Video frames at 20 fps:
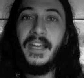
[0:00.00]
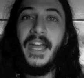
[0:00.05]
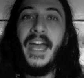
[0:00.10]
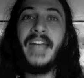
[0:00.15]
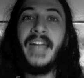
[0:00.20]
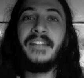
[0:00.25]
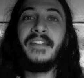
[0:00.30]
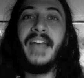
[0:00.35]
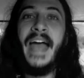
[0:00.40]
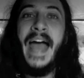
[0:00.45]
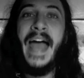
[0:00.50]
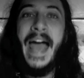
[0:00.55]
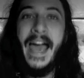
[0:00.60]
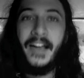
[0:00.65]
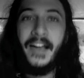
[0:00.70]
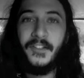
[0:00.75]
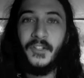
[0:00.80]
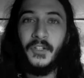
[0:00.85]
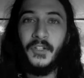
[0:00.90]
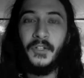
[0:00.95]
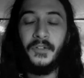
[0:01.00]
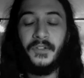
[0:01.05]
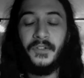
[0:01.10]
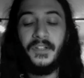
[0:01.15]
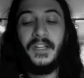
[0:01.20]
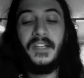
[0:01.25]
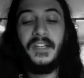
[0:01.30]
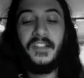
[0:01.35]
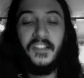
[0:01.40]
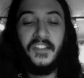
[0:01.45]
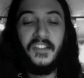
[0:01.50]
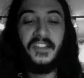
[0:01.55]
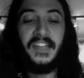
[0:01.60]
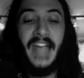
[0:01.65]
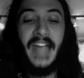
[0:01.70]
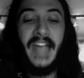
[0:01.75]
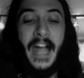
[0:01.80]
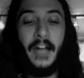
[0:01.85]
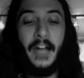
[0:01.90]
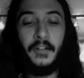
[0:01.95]
and actors
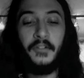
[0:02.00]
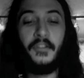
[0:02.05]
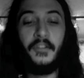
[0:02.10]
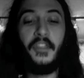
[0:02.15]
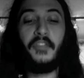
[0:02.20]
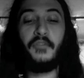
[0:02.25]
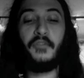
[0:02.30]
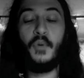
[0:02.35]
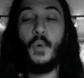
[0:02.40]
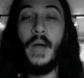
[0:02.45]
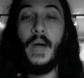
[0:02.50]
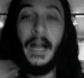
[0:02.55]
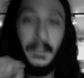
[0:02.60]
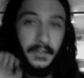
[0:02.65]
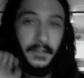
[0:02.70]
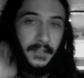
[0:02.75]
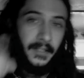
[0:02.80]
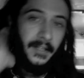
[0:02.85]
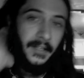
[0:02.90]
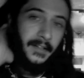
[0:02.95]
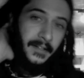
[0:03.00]
scattered throughout.